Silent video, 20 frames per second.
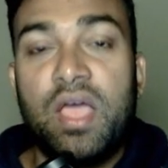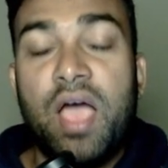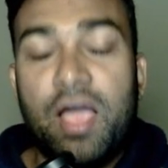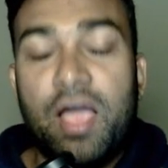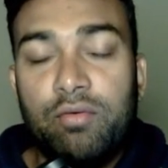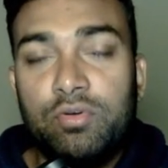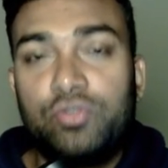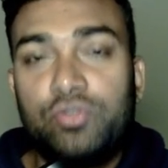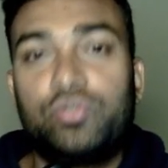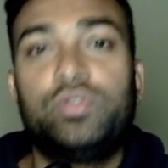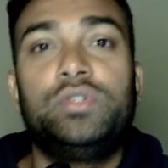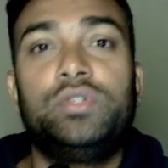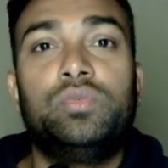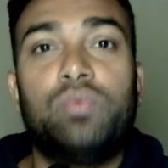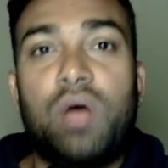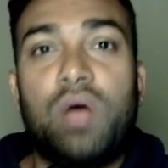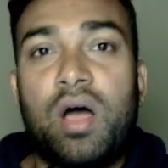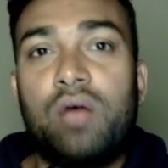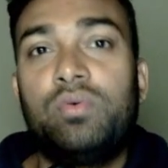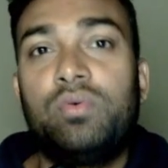I will show
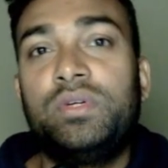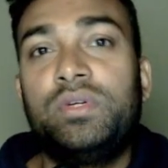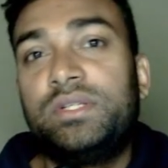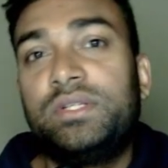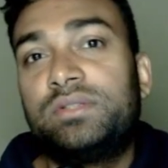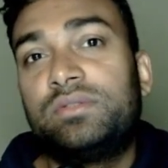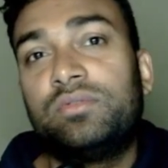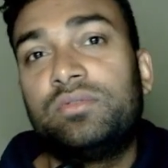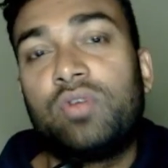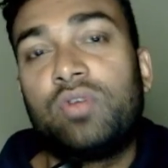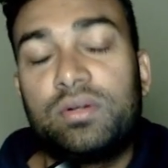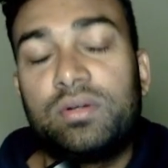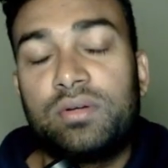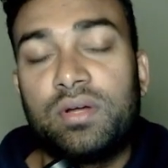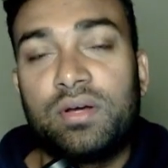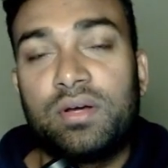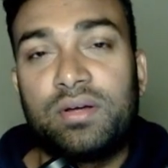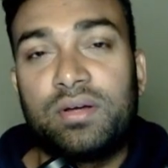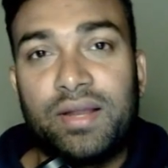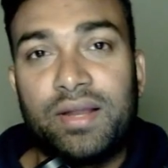you how it is not
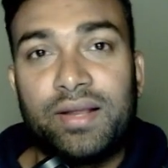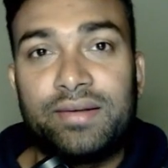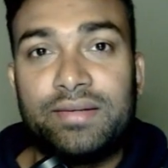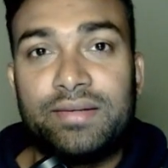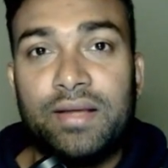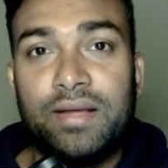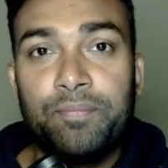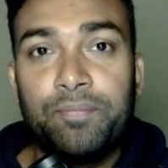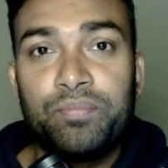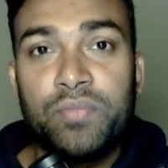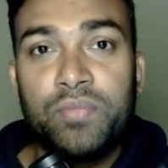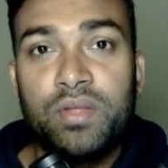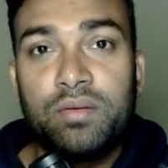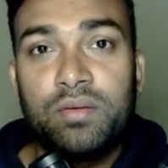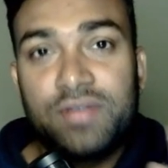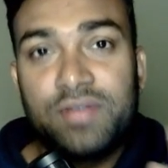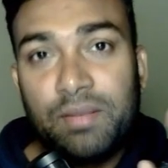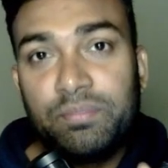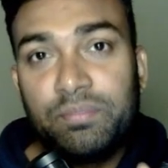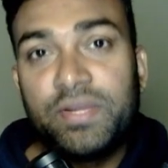correct
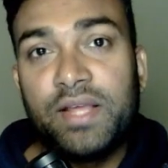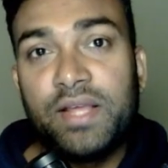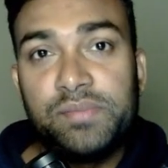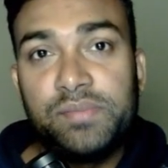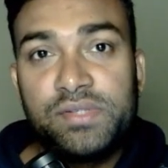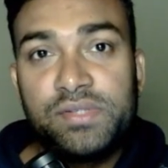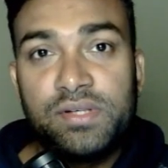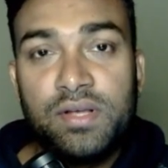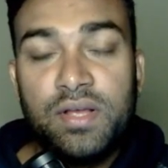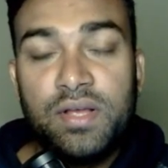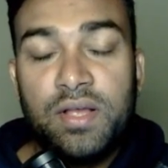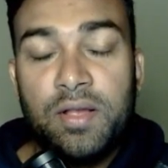sometimes.